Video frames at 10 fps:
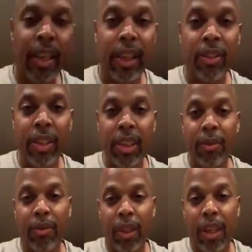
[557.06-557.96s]
and you get
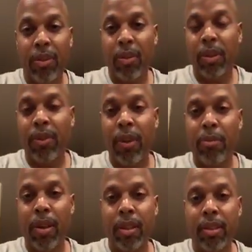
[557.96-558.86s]
it for like
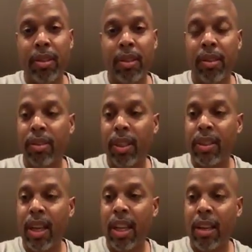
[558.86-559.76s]
25 bucks. And so
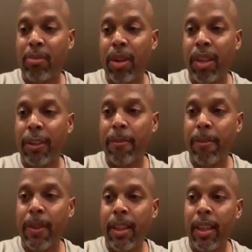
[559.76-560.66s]
that's not a lot of money.
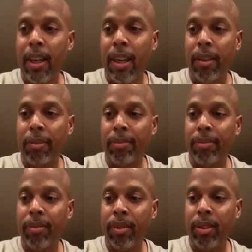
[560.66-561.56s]
Um,
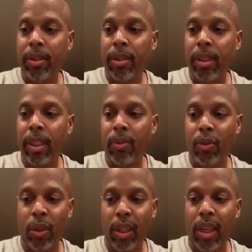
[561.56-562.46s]
you
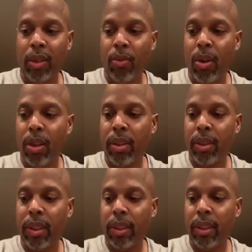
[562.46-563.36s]
want to drink a lot of
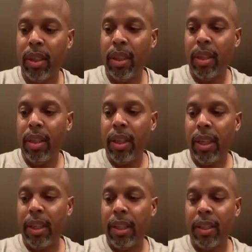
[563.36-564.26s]
water, and
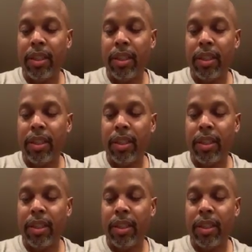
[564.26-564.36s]
and uh,